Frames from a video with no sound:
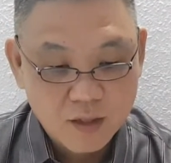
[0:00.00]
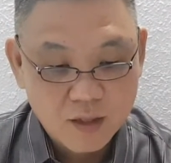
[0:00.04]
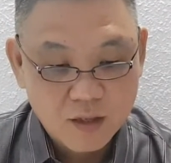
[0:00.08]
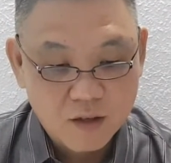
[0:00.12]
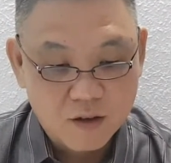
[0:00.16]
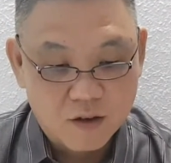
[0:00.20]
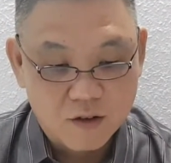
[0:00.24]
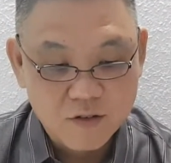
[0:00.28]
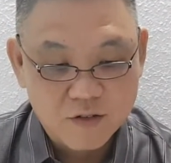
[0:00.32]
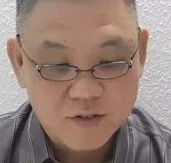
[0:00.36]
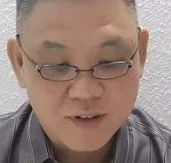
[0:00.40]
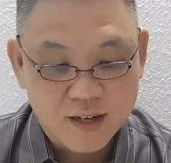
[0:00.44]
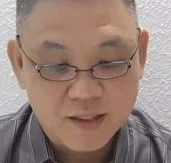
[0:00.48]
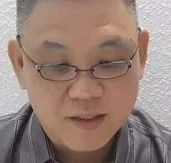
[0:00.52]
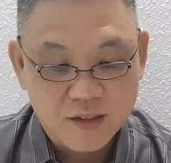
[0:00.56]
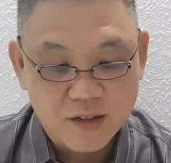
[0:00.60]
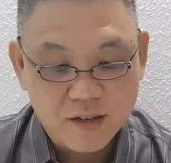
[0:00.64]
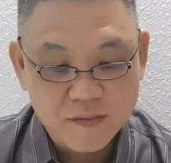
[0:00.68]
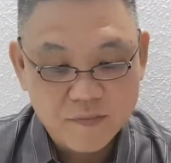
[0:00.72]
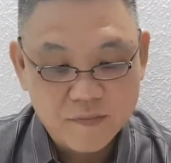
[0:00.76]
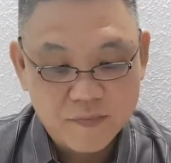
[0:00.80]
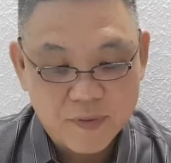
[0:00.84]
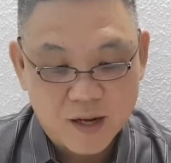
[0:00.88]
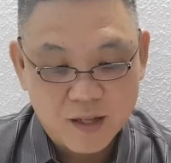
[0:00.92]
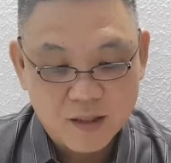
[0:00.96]

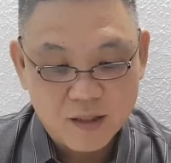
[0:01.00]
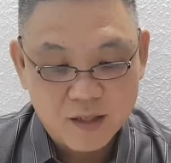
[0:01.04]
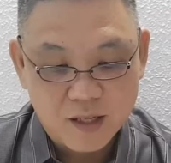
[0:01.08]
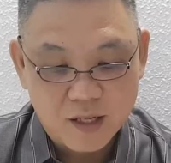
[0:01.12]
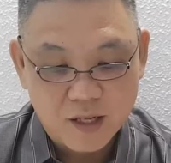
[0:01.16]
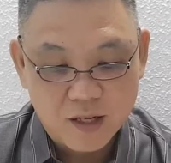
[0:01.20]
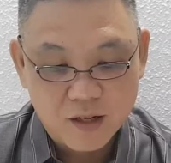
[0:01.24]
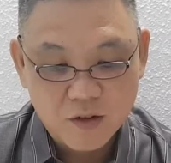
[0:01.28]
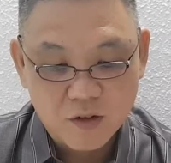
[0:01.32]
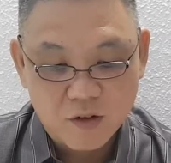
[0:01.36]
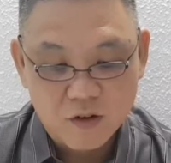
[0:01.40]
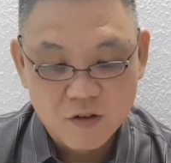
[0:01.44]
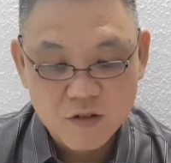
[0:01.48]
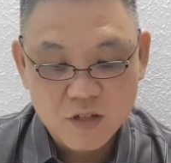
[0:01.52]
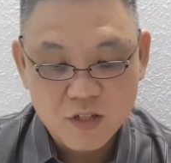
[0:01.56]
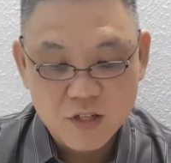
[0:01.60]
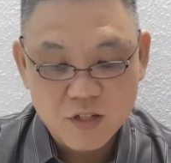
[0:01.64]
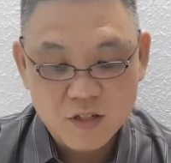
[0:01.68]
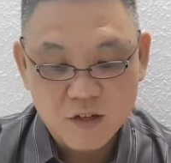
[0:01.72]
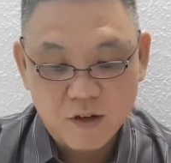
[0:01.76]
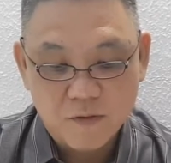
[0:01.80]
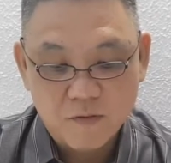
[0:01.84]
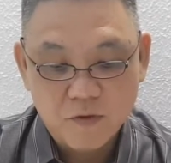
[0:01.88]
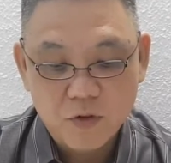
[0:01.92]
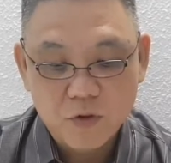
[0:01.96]
Contracting party
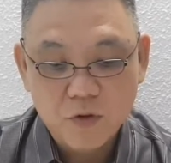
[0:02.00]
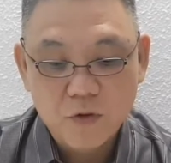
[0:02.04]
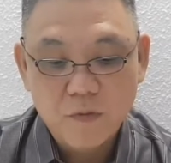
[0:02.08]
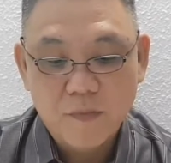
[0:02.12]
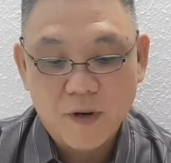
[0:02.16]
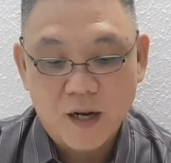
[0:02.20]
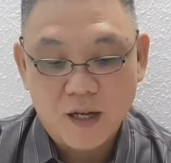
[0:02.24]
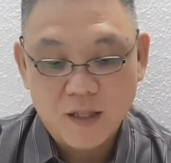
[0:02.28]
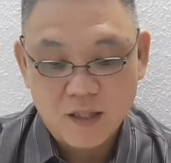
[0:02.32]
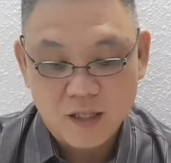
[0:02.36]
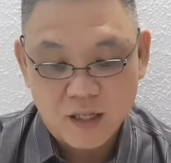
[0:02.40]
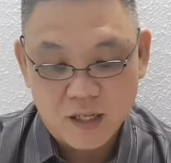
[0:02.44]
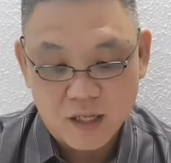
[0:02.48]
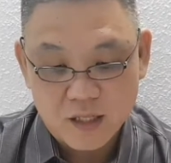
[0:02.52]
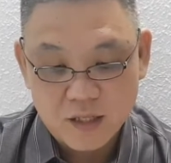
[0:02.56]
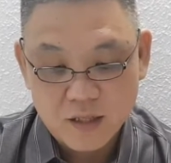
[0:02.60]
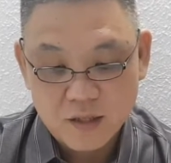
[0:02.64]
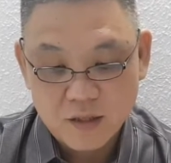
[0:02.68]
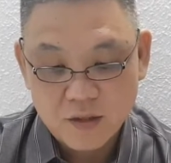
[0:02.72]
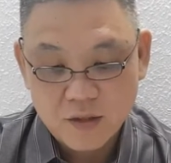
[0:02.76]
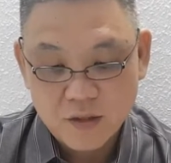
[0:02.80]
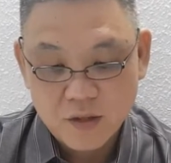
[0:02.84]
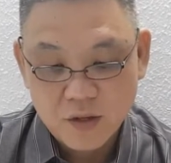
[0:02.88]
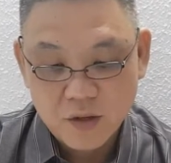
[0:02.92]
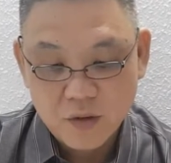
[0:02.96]
consists of two parties,
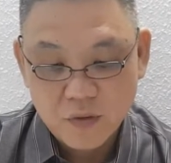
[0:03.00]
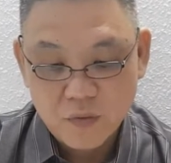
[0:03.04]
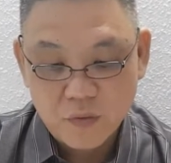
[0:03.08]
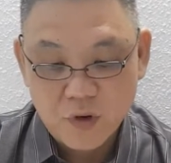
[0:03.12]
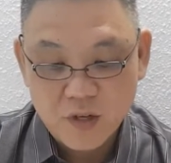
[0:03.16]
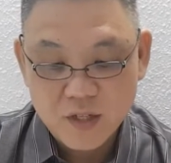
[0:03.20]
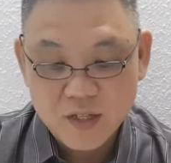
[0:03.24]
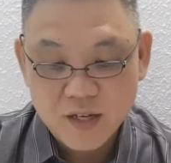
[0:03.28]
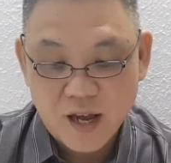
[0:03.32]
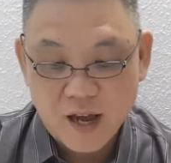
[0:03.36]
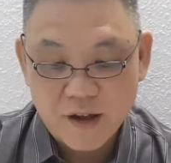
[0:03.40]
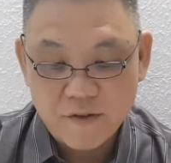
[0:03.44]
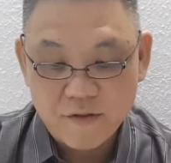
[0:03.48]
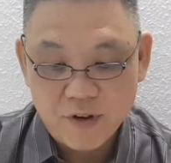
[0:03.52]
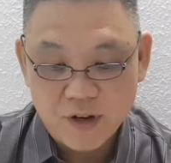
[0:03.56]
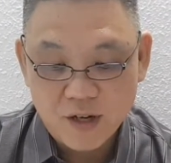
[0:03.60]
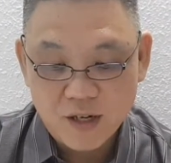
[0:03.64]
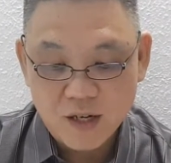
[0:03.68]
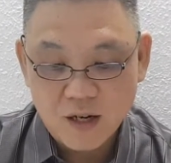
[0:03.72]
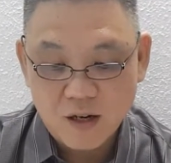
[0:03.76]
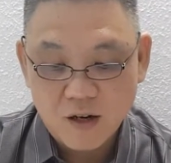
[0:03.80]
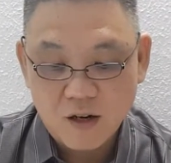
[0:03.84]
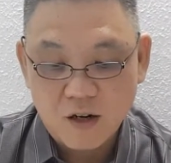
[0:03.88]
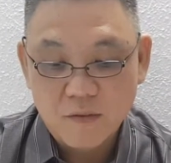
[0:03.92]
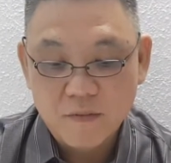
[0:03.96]
which
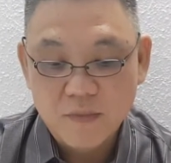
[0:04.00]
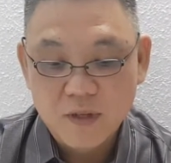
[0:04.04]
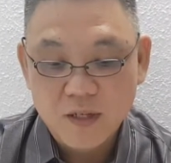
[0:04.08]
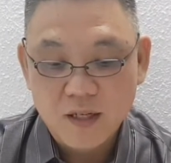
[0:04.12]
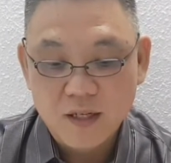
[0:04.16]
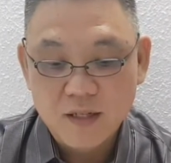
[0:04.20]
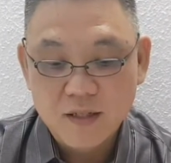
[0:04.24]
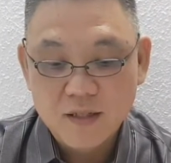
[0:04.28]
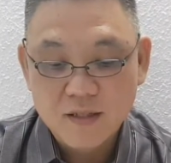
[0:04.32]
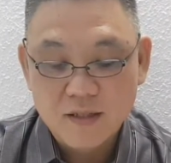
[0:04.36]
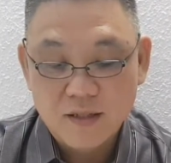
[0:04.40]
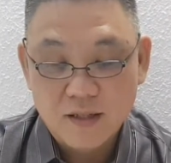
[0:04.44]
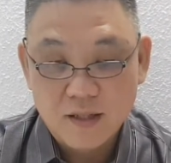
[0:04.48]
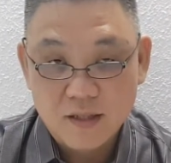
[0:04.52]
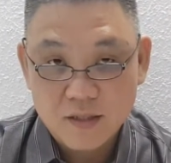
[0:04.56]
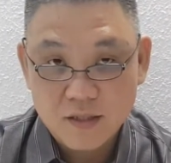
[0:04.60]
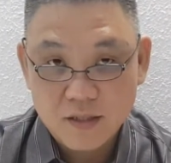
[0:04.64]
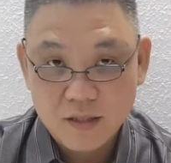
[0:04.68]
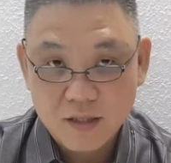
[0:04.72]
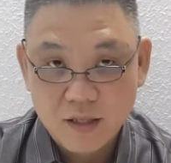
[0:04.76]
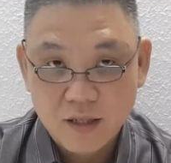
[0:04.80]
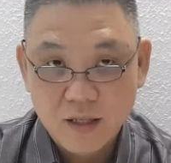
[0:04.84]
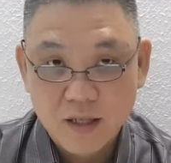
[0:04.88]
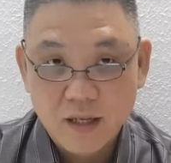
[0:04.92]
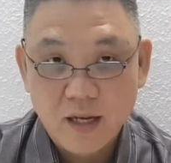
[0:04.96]
having a common
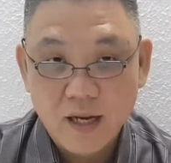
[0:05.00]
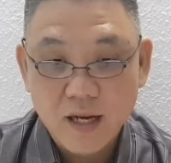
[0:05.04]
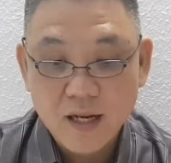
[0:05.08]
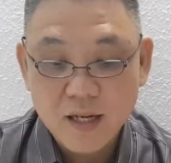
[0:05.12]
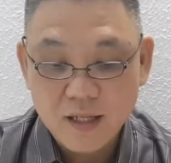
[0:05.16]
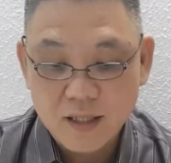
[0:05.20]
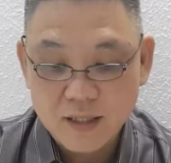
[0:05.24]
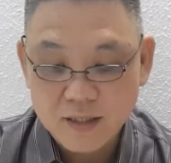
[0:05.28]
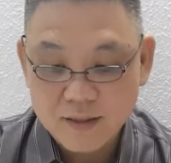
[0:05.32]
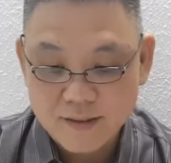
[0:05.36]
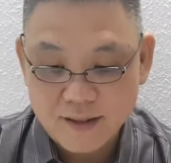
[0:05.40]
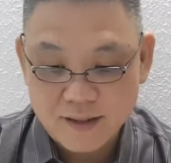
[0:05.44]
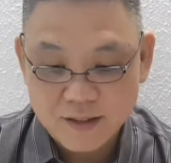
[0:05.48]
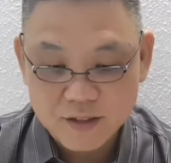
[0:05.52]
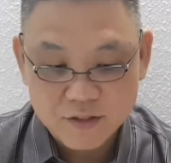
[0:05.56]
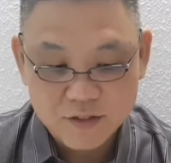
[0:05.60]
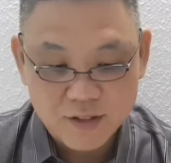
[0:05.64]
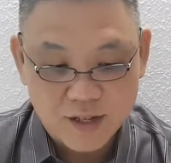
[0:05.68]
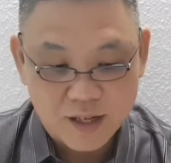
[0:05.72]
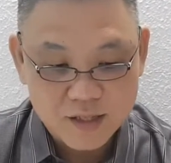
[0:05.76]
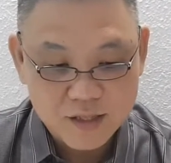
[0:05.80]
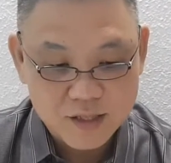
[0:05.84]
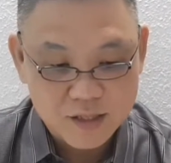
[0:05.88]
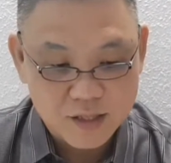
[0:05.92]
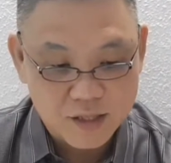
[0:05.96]
interest in a
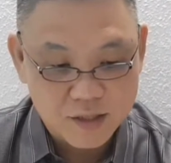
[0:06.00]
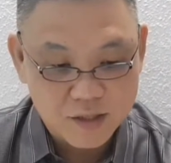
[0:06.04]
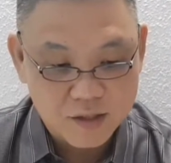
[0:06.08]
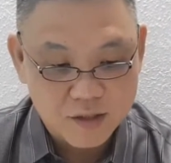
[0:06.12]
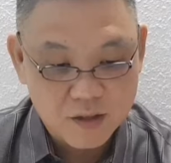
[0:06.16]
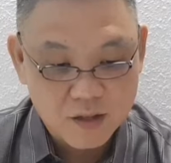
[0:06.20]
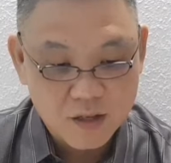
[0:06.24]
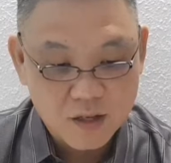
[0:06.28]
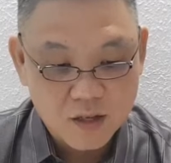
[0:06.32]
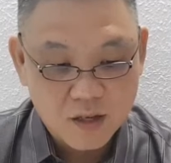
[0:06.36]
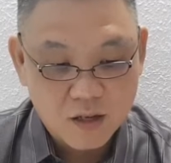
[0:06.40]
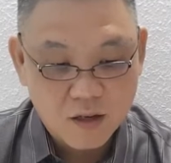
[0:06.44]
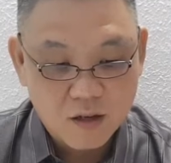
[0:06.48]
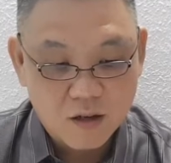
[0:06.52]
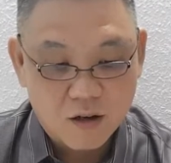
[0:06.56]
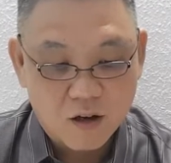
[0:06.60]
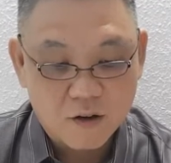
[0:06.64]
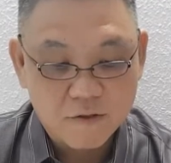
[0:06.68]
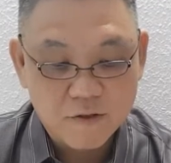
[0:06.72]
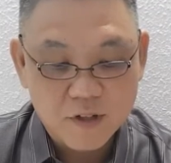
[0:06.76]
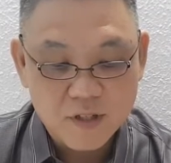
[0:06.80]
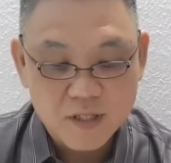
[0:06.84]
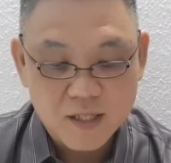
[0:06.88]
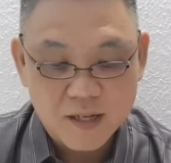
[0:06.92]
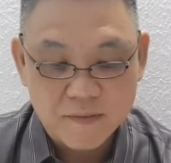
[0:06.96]
transaction
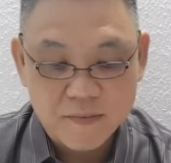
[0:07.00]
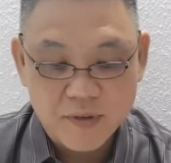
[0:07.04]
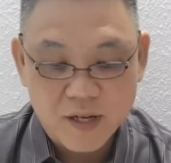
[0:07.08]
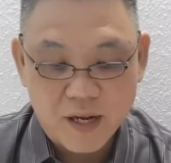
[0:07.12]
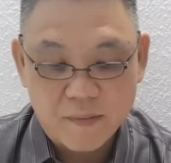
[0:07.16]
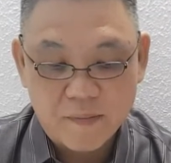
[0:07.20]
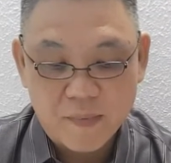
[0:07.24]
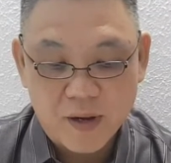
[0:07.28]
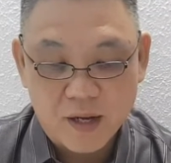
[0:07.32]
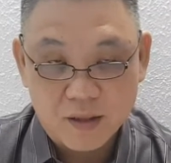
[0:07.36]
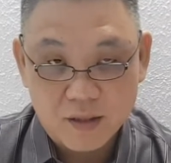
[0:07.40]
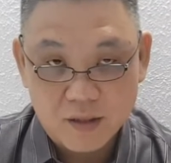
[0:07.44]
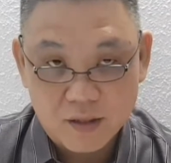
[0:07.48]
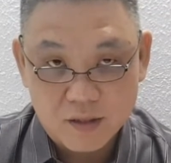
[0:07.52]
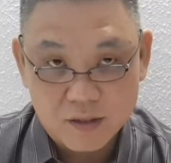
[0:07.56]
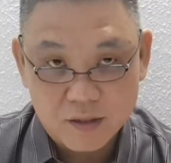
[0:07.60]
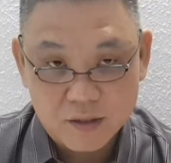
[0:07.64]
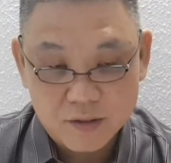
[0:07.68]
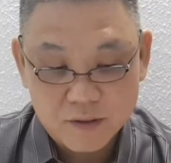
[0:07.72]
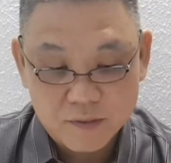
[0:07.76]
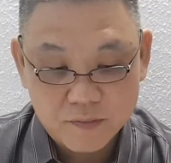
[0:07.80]
of a subject matter.